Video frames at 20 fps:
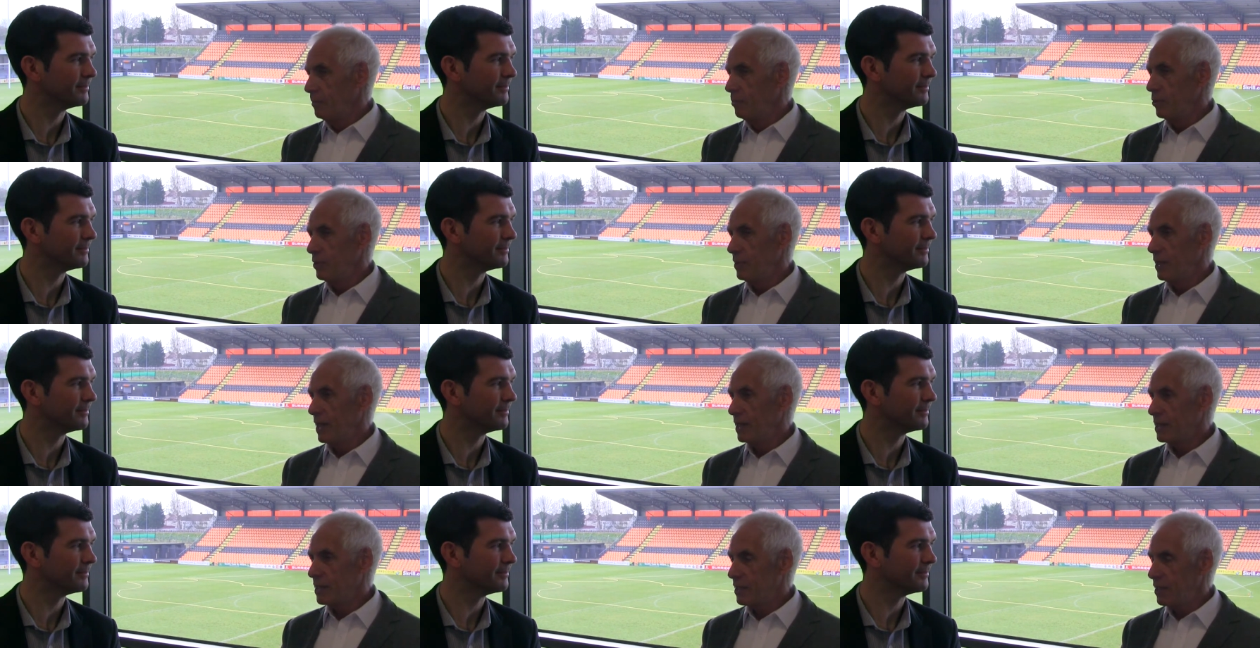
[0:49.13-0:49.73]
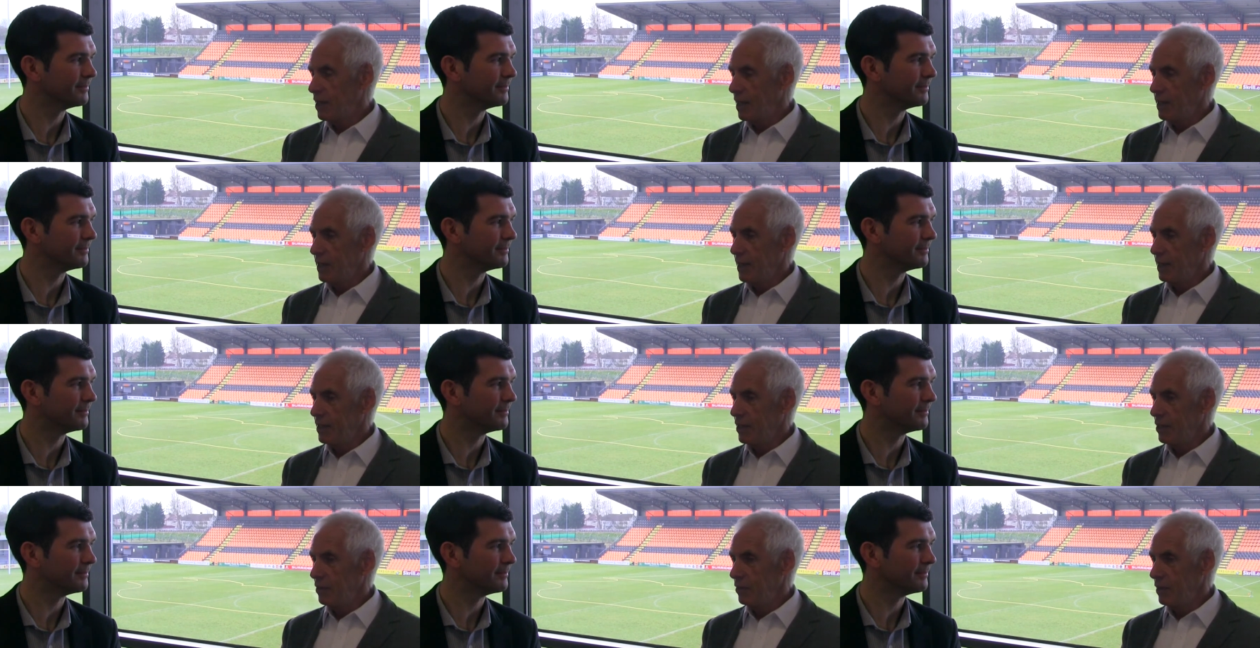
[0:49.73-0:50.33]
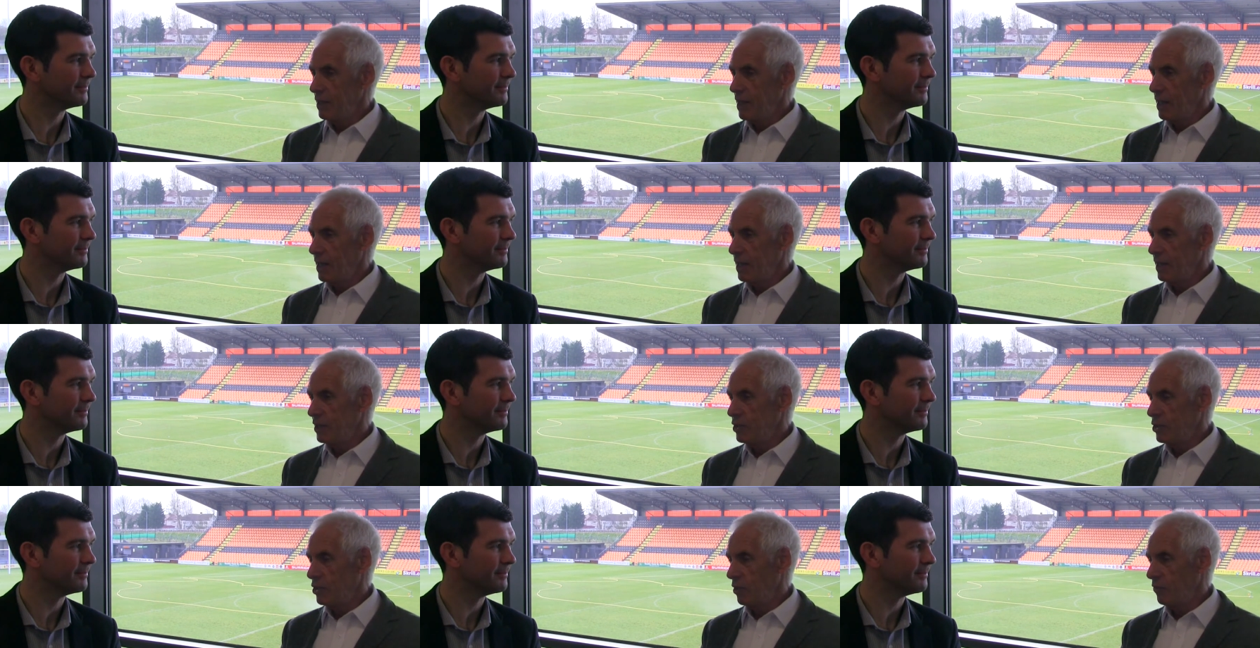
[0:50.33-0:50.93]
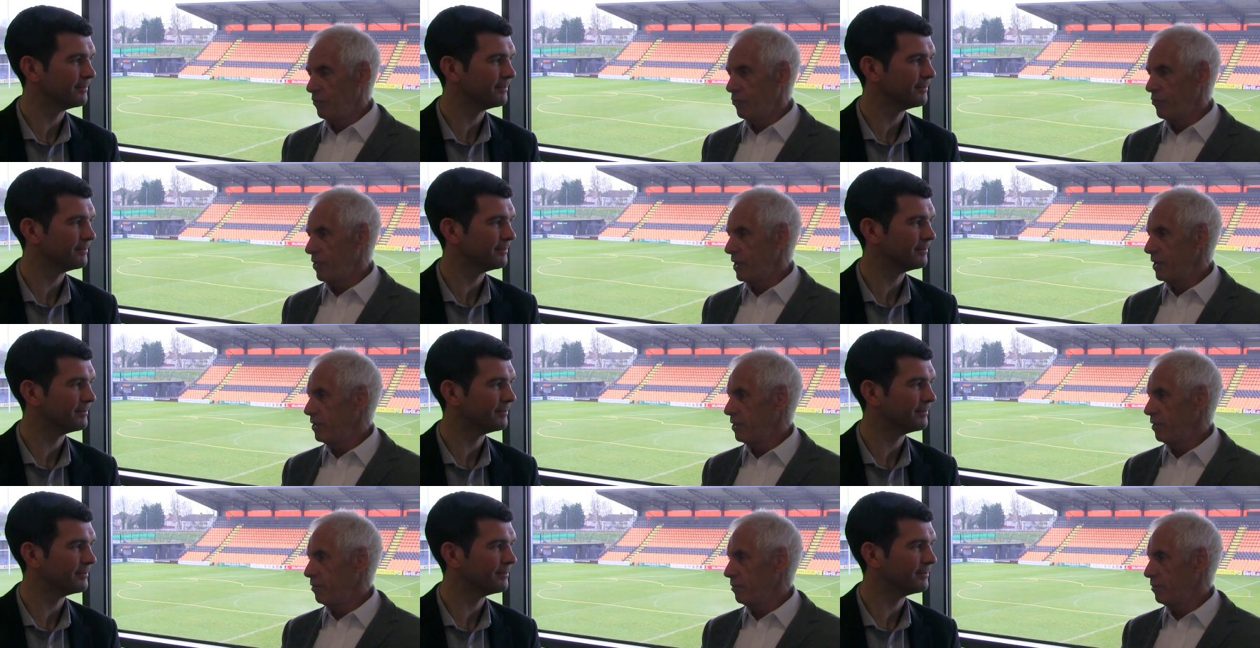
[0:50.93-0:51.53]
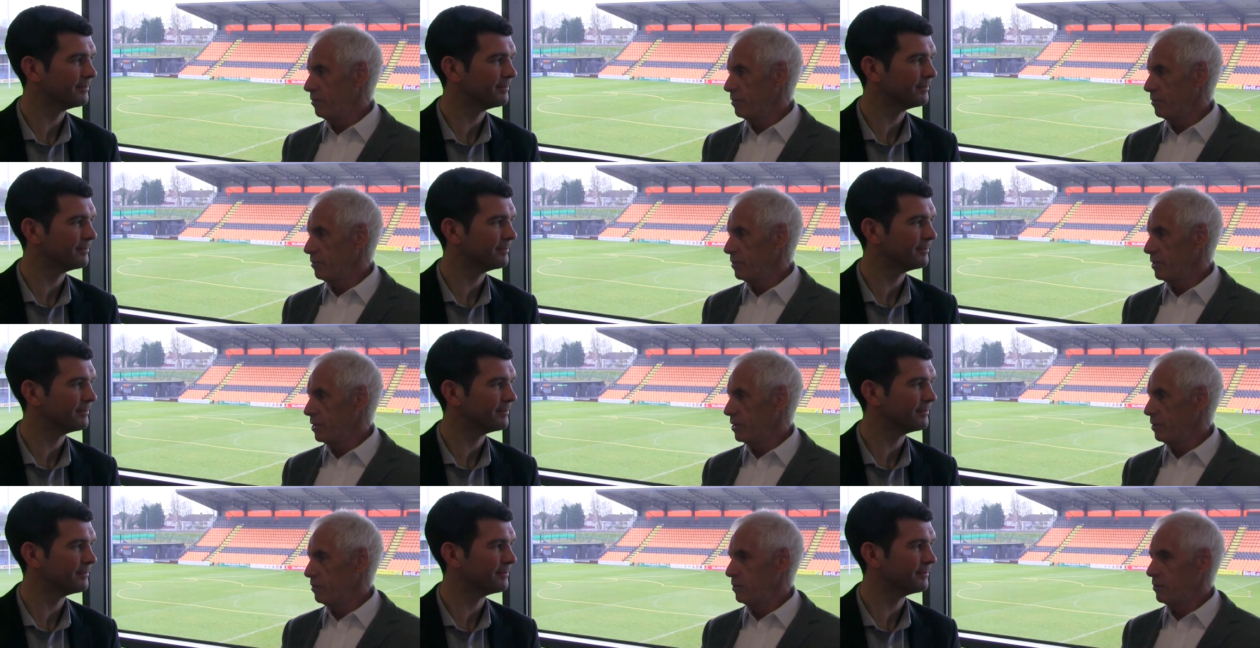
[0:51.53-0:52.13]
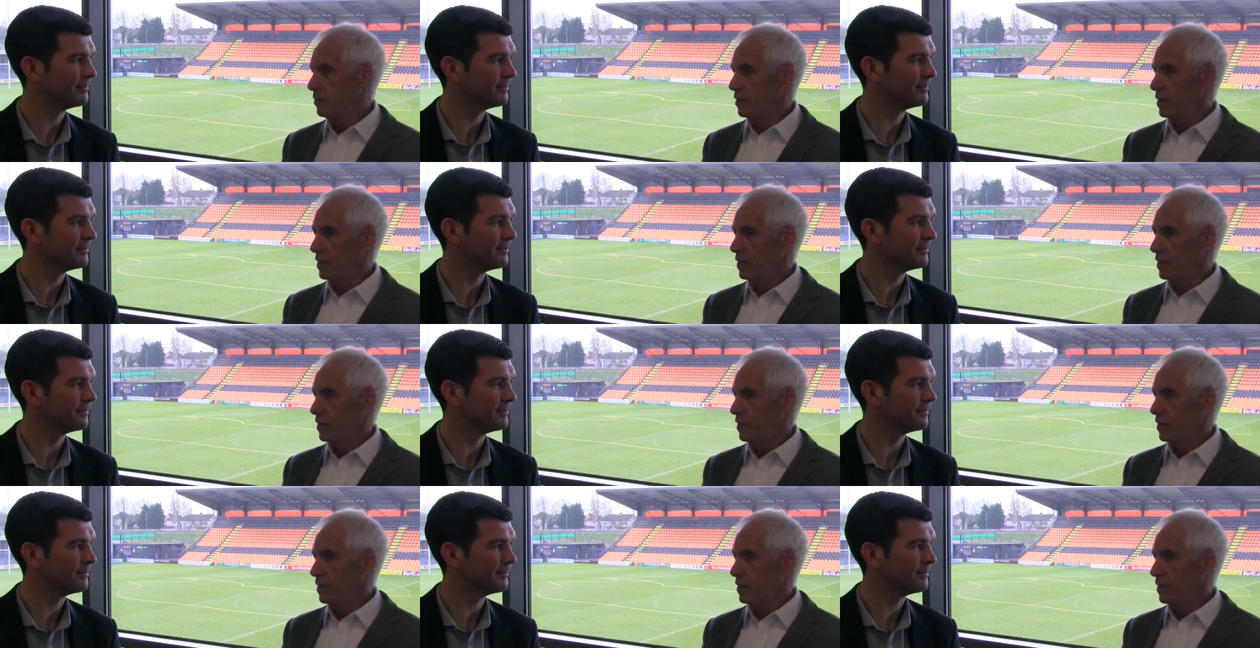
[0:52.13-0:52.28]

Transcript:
Speaker 1: But yes, you know, John Frendo, you know,